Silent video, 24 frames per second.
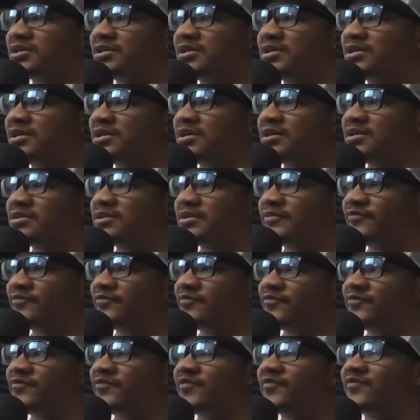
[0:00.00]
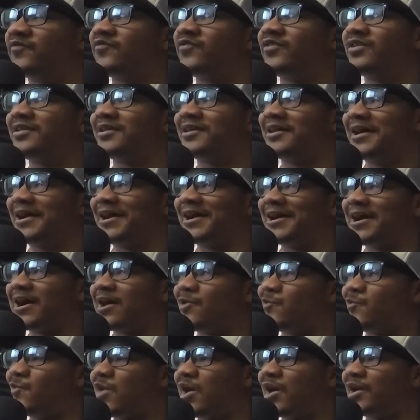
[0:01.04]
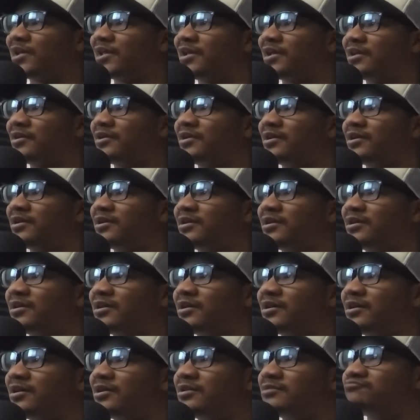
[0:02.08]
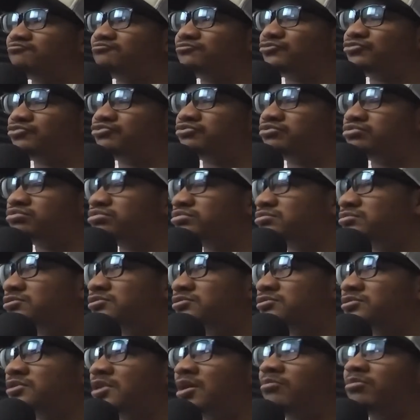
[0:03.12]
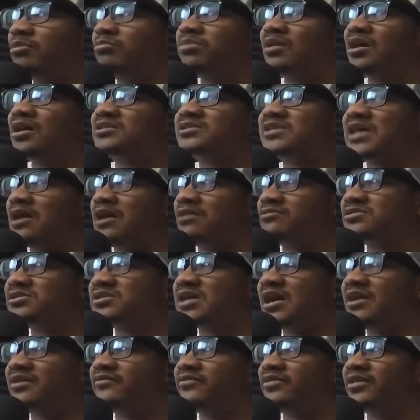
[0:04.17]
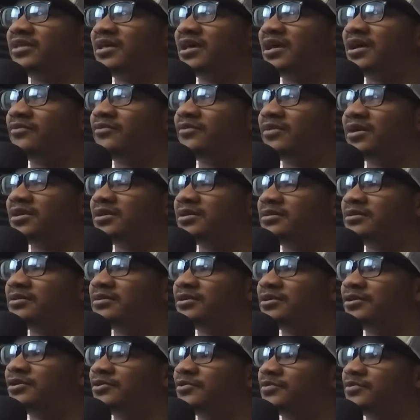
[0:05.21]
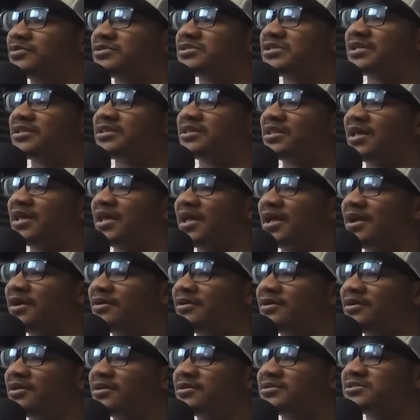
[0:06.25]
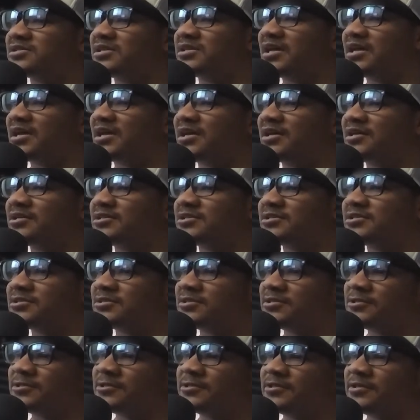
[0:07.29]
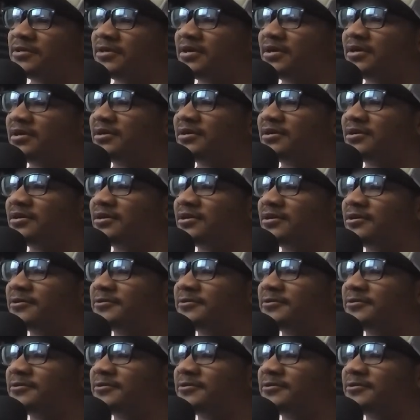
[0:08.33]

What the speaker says: the feeling I got walking a couple blocks outside of the arena was that the area is not. I